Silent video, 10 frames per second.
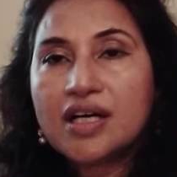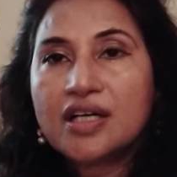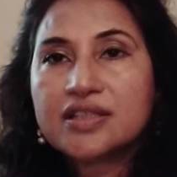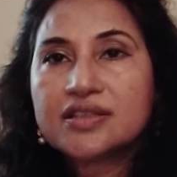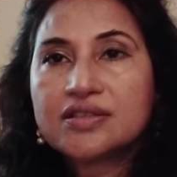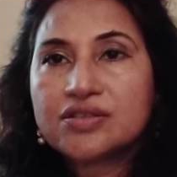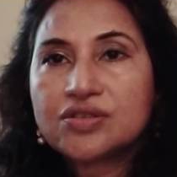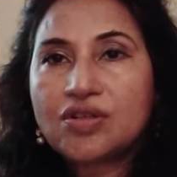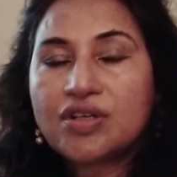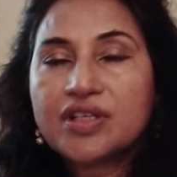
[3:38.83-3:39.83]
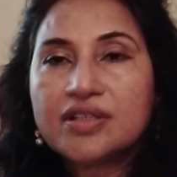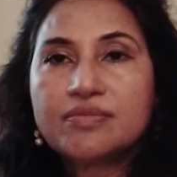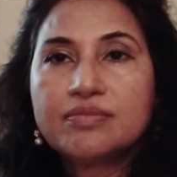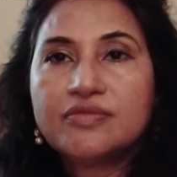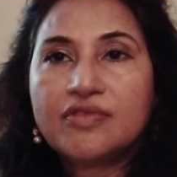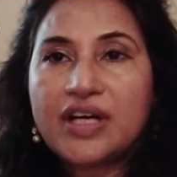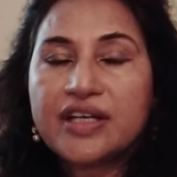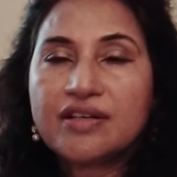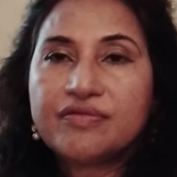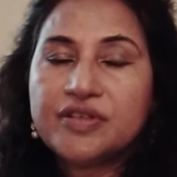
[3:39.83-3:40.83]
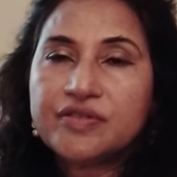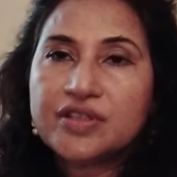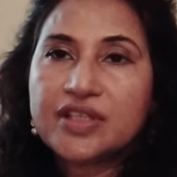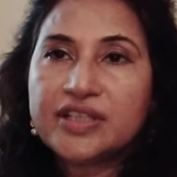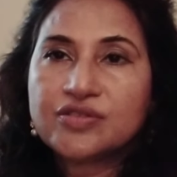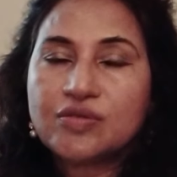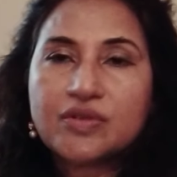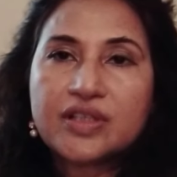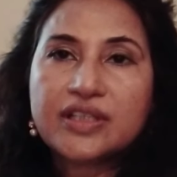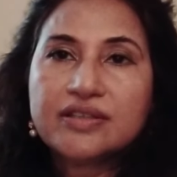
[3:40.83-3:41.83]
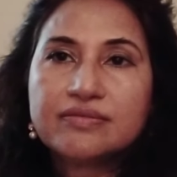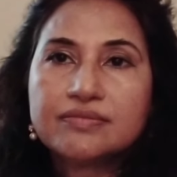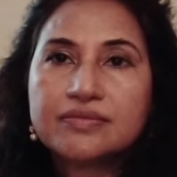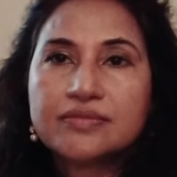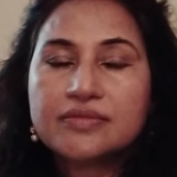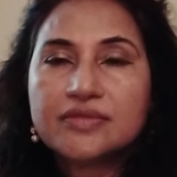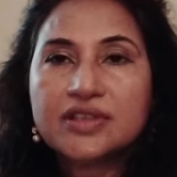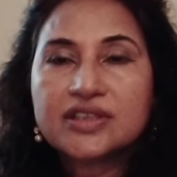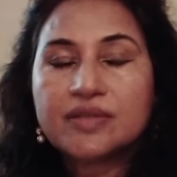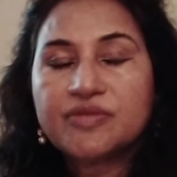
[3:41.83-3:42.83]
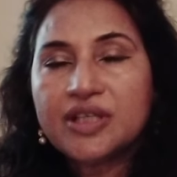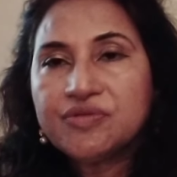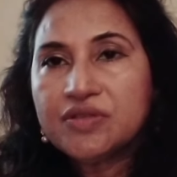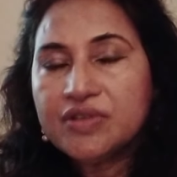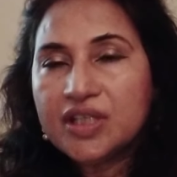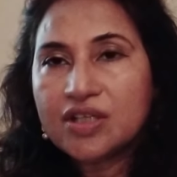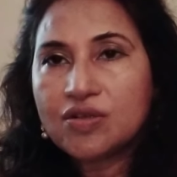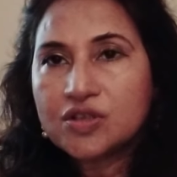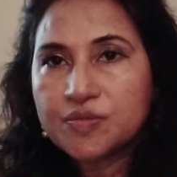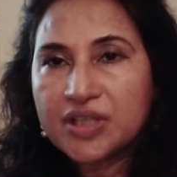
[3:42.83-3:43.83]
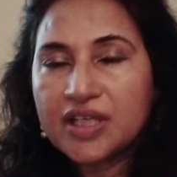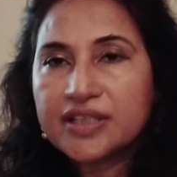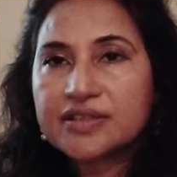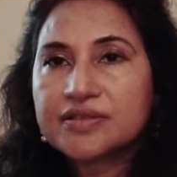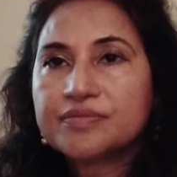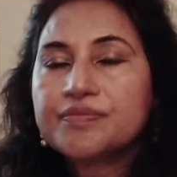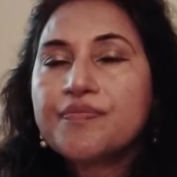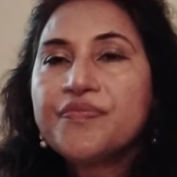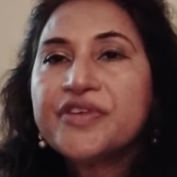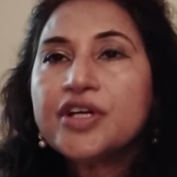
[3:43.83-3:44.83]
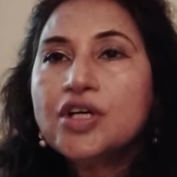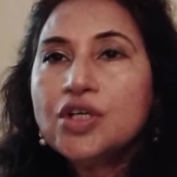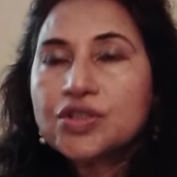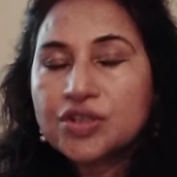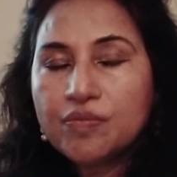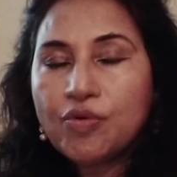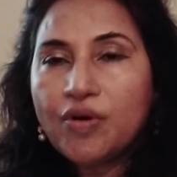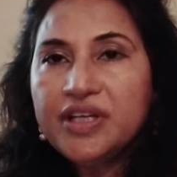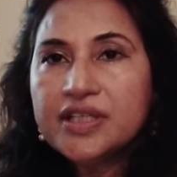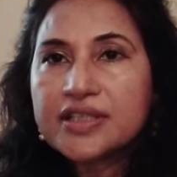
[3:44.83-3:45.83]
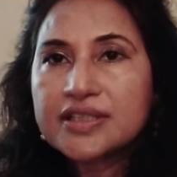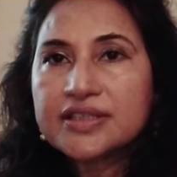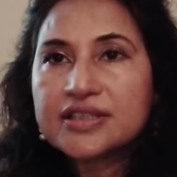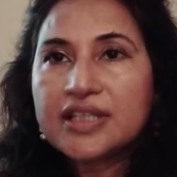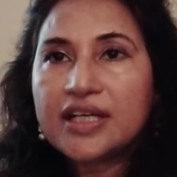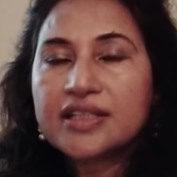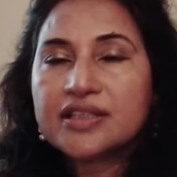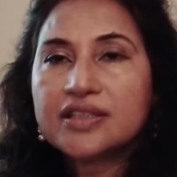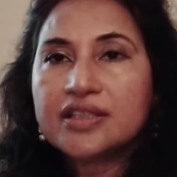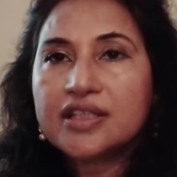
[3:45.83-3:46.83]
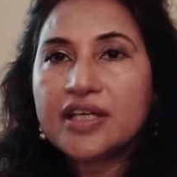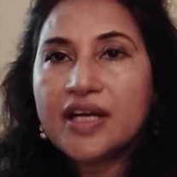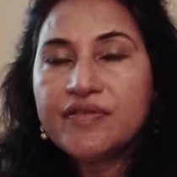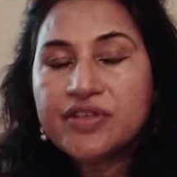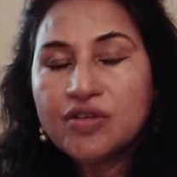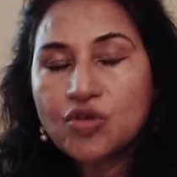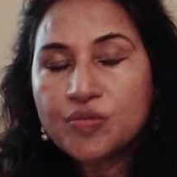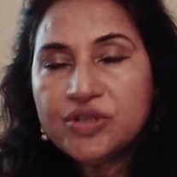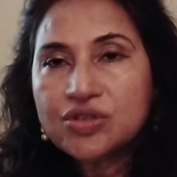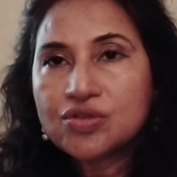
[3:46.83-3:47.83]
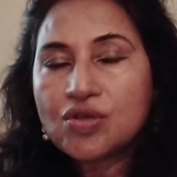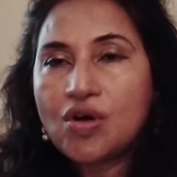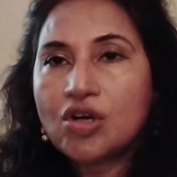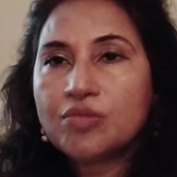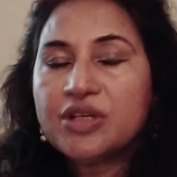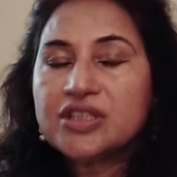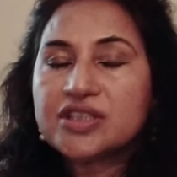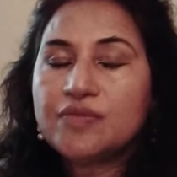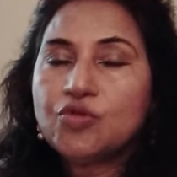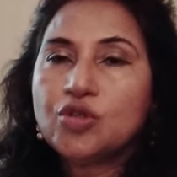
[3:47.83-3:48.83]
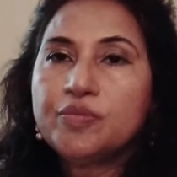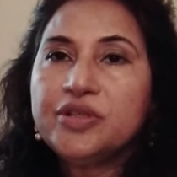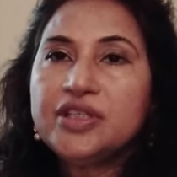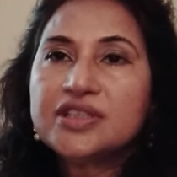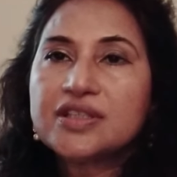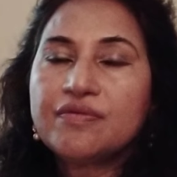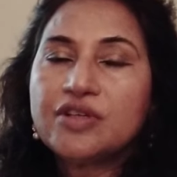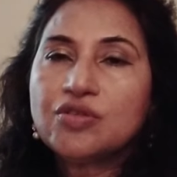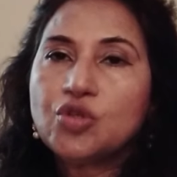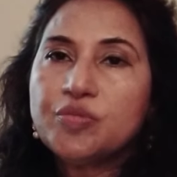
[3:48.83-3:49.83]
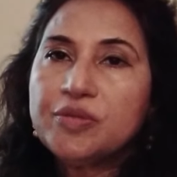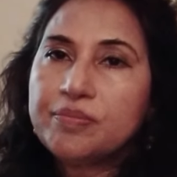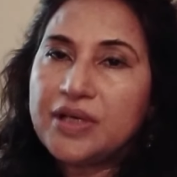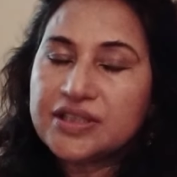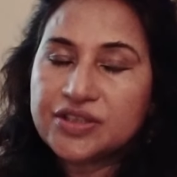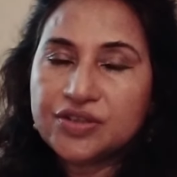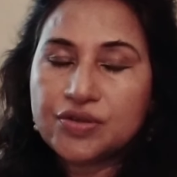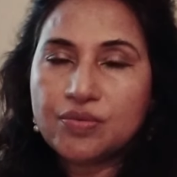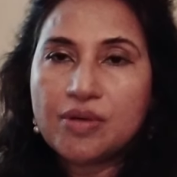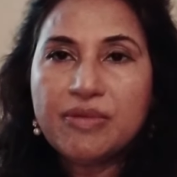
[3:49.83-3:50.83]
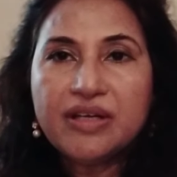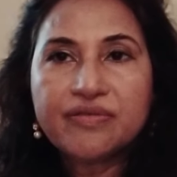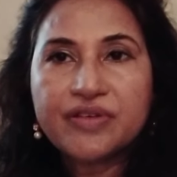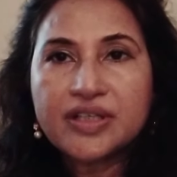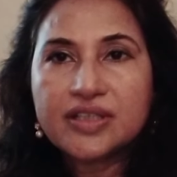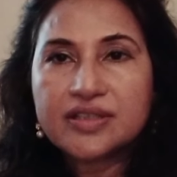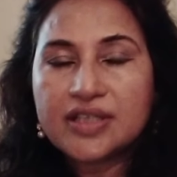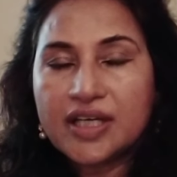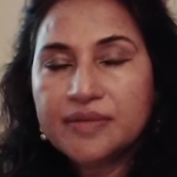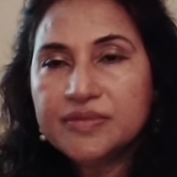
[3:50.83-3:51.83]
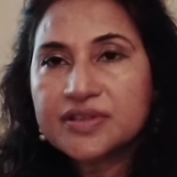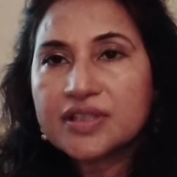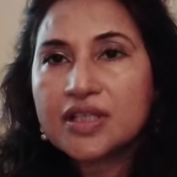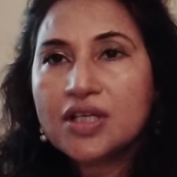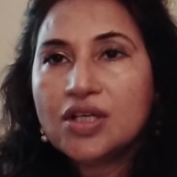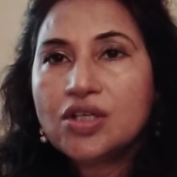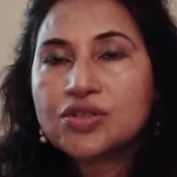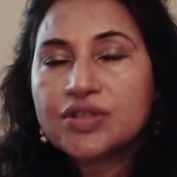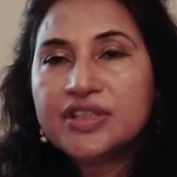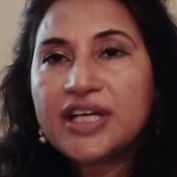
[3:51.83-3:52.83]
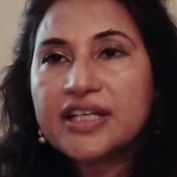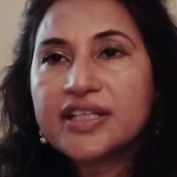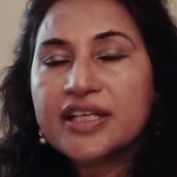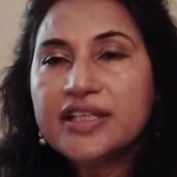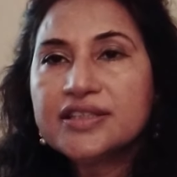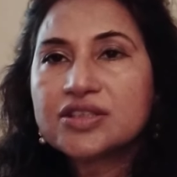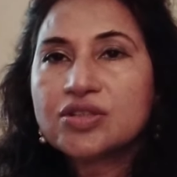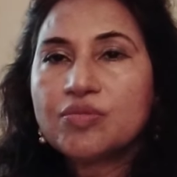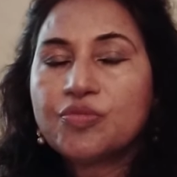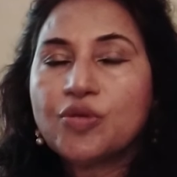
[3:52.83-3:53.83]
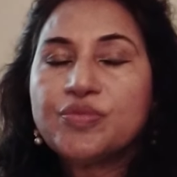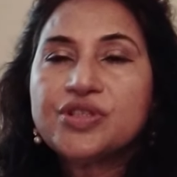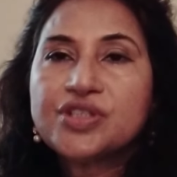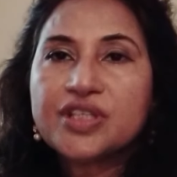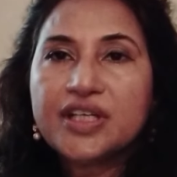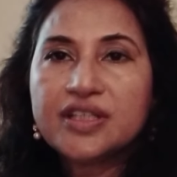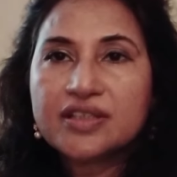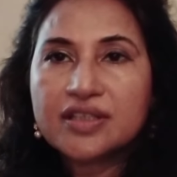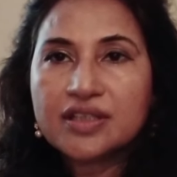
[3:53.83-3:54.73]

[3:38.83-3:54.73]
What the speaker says: a short-term viral fever takes over and they sometimes even get hospitalized. So the point is that everything could be strong, but someone could be passing through a malefic times. So in that case, propitiate